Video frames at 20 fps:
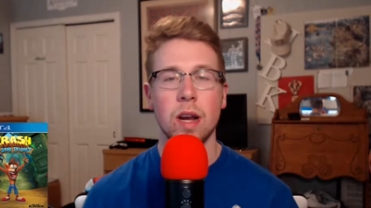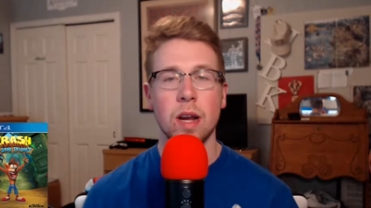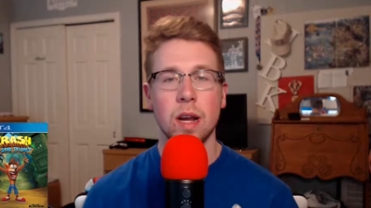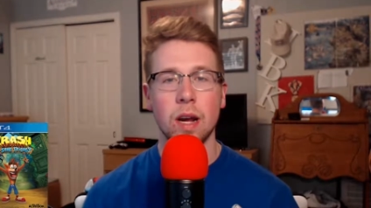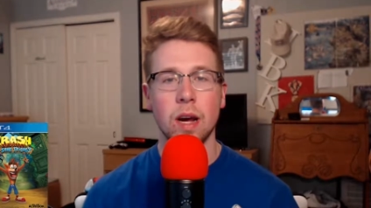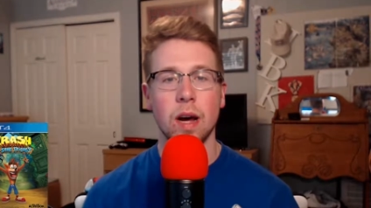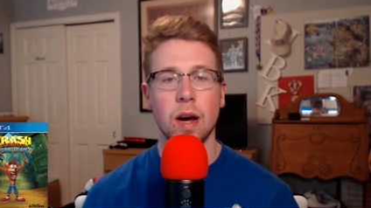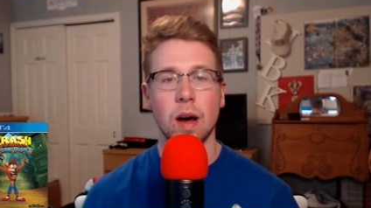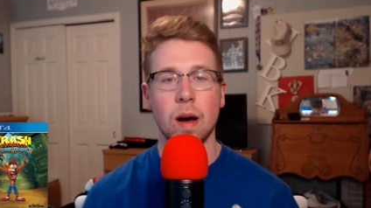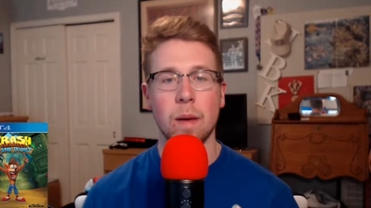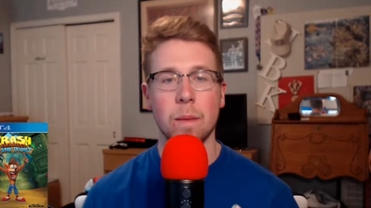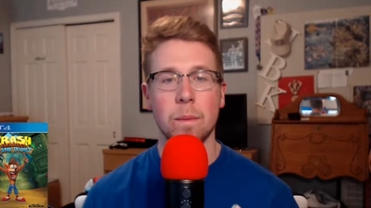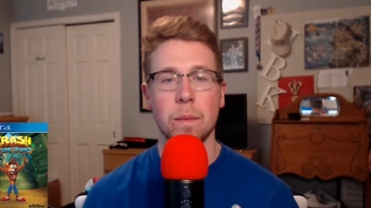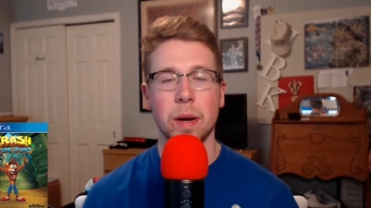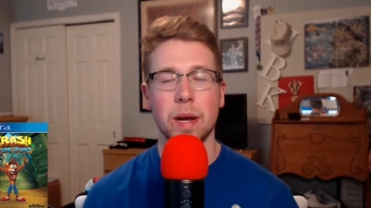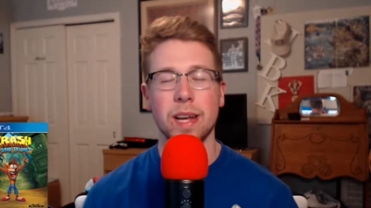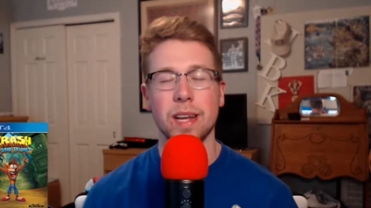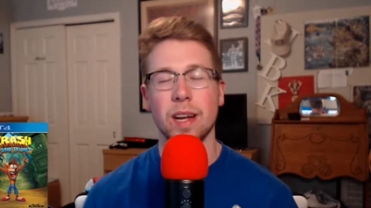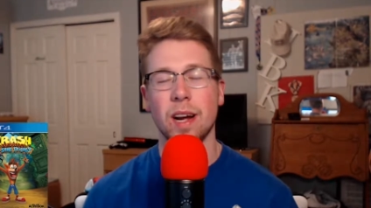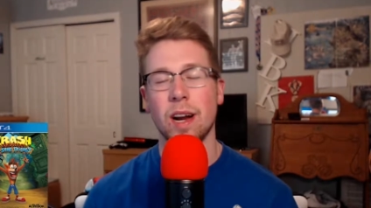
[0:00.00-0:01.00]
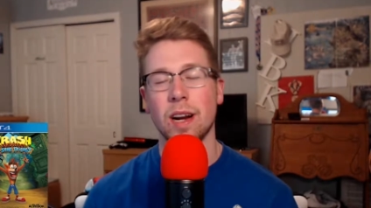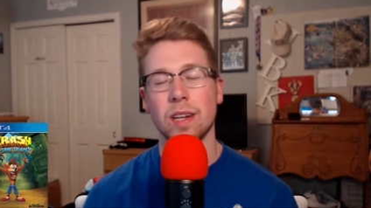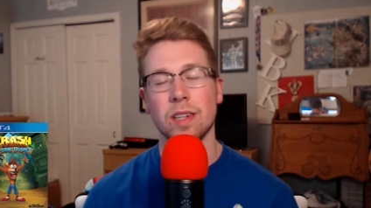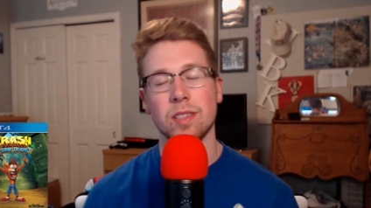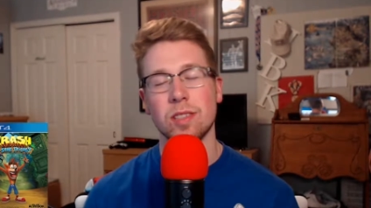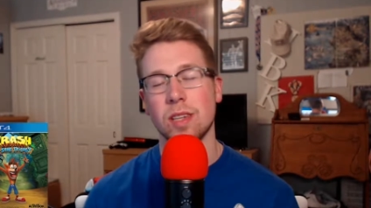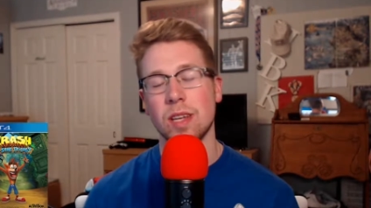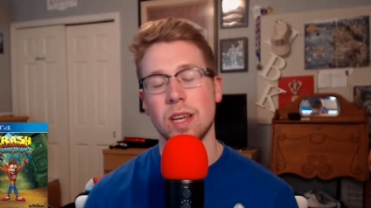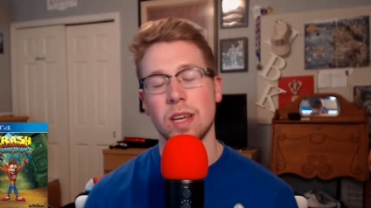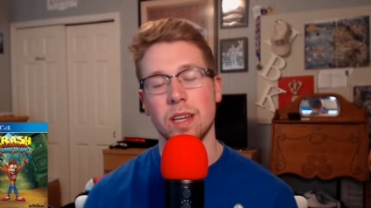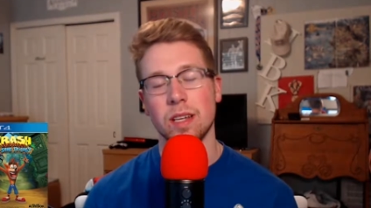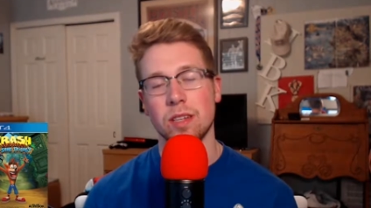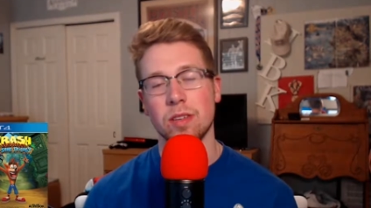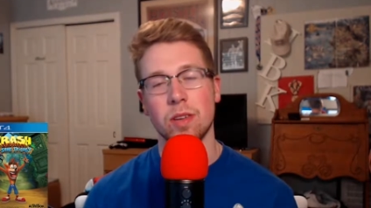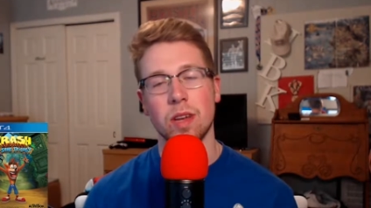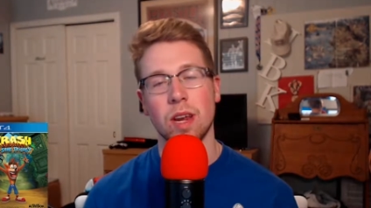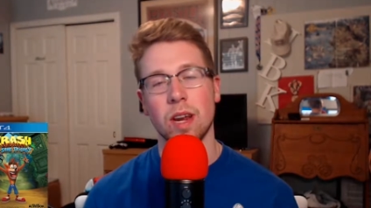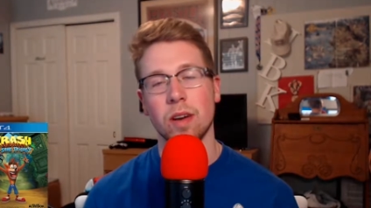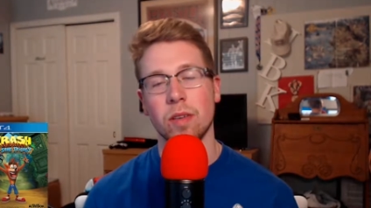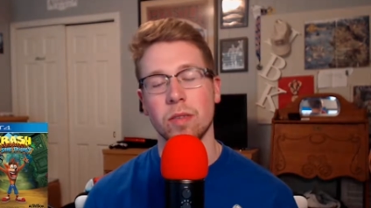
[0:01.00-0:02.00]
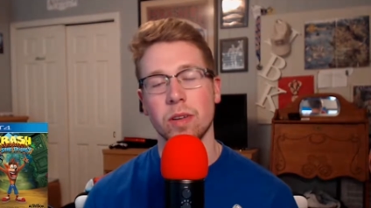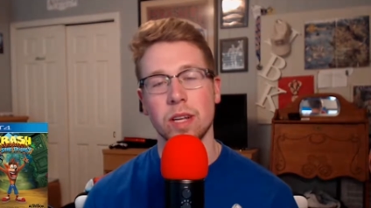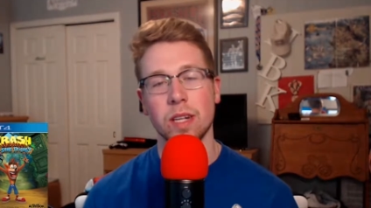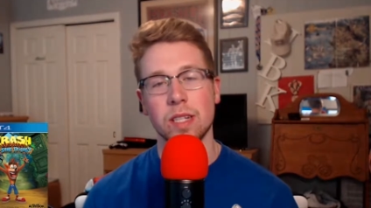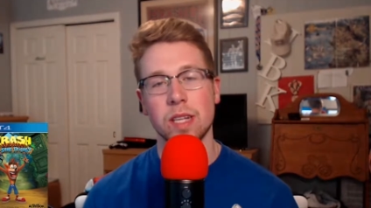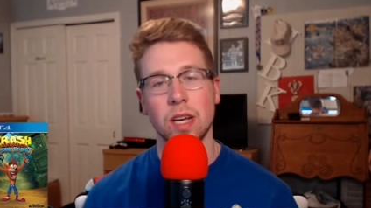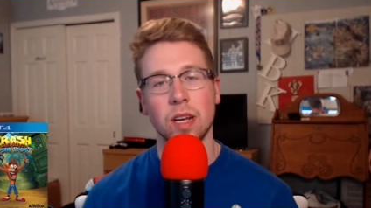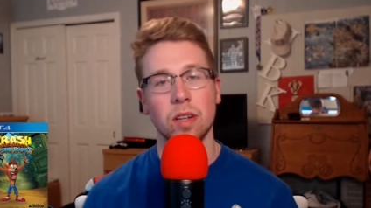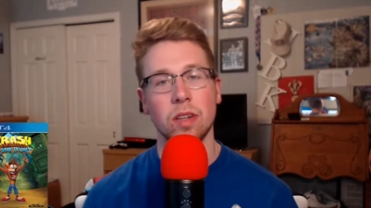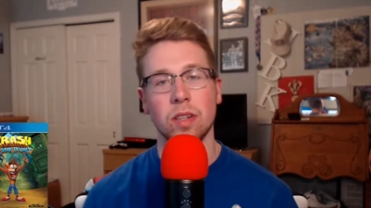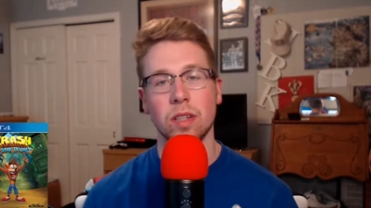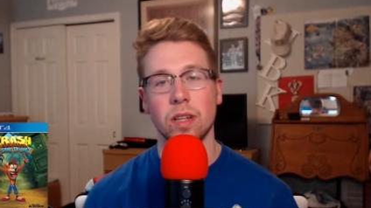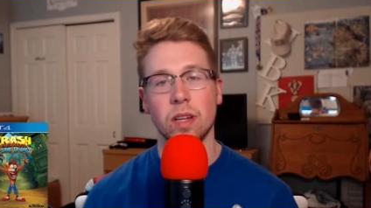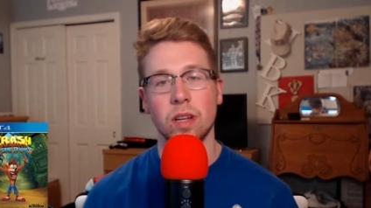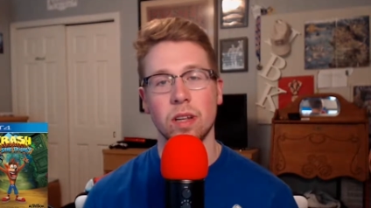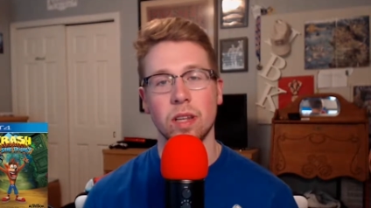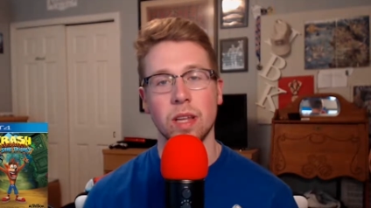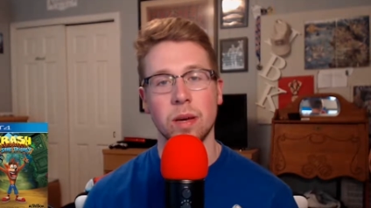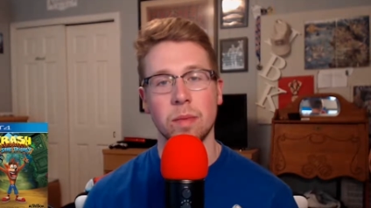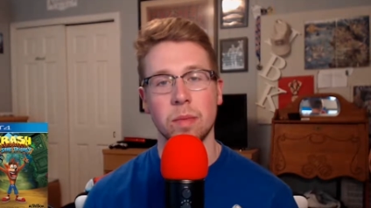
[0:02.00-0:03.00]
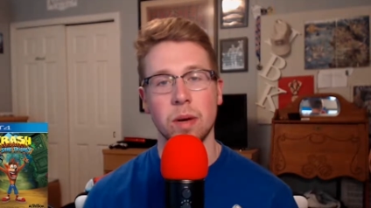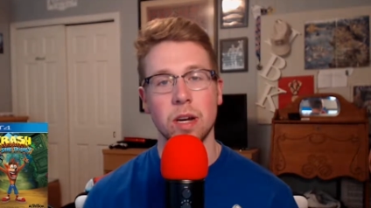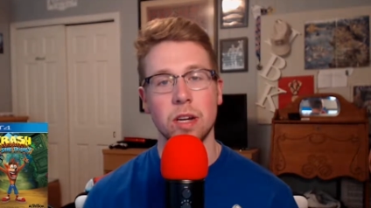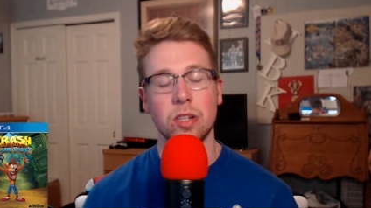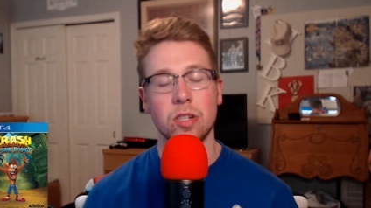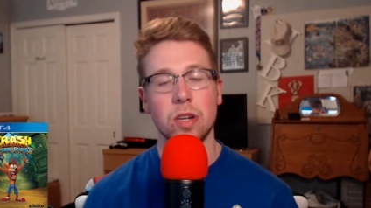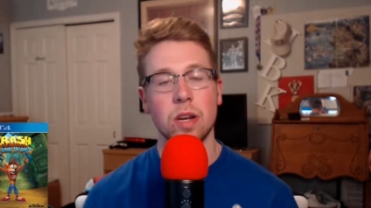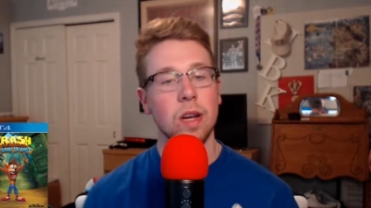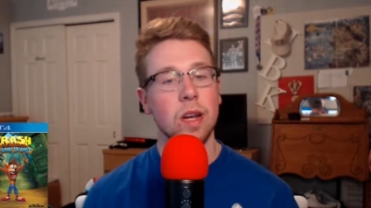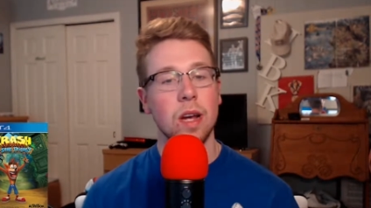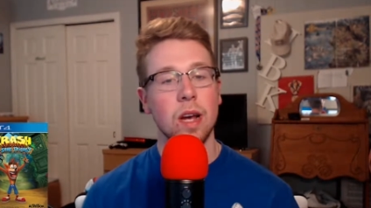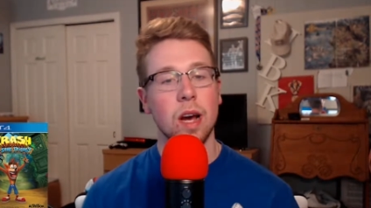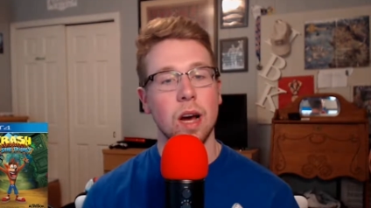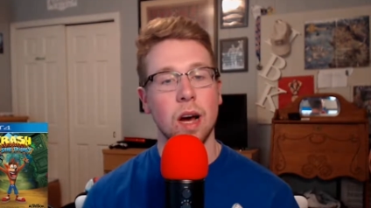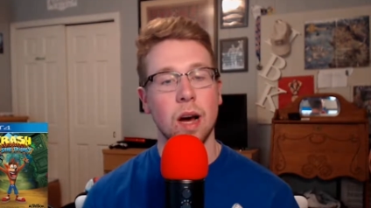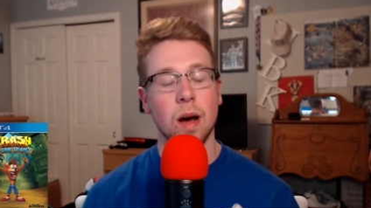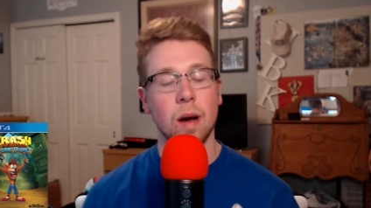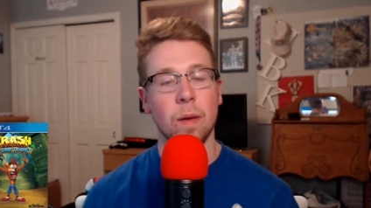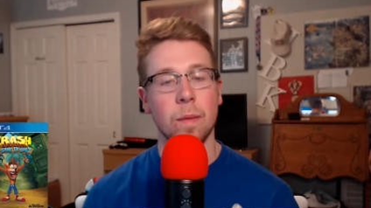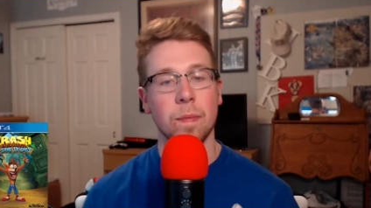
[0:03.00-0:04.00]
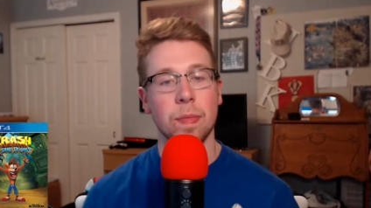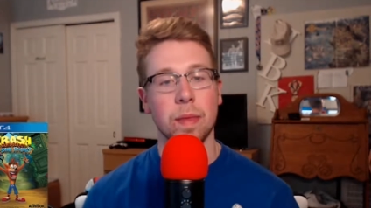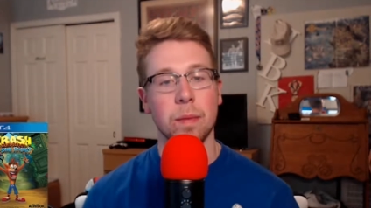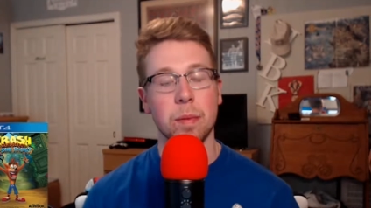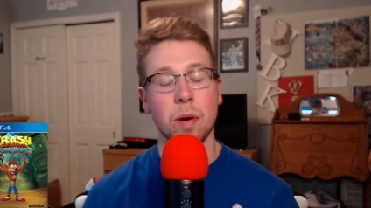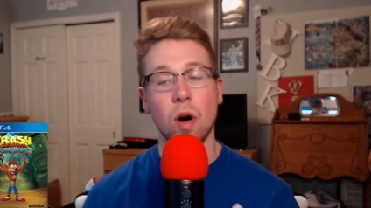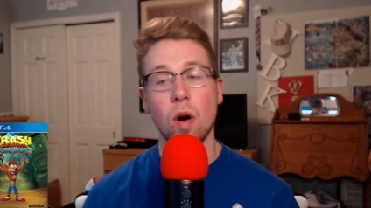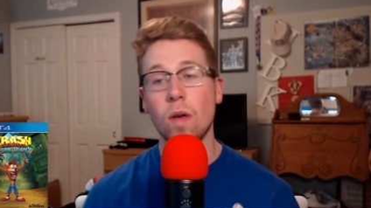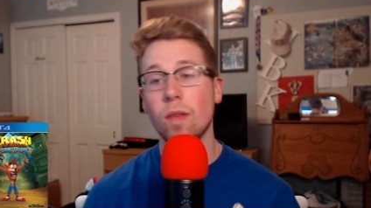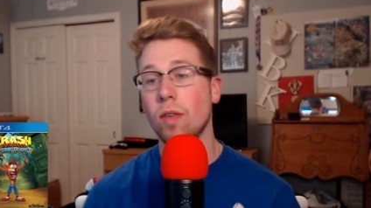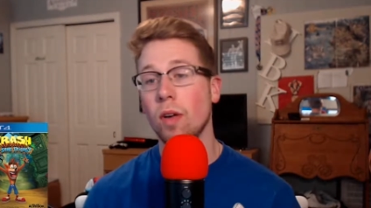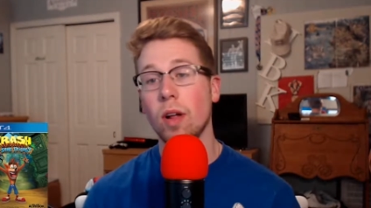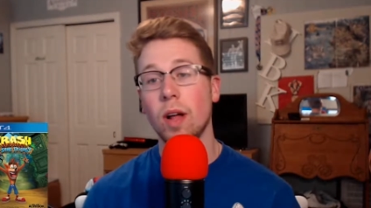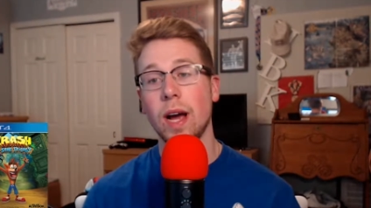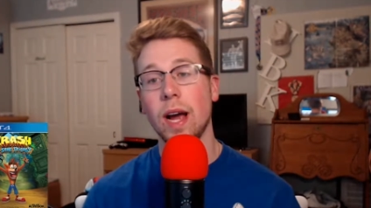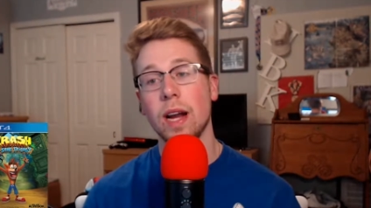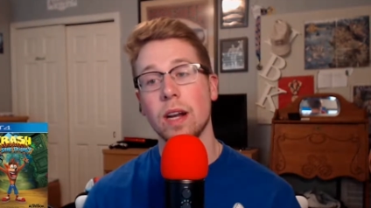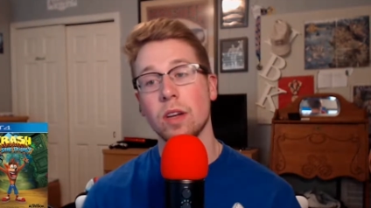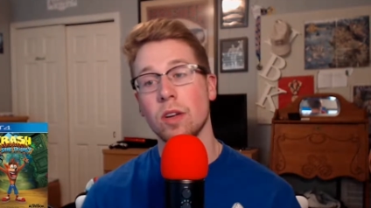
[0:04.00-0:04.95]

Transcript: um, but it, honestly, you can't really tell all that much. Um, but overall, I had a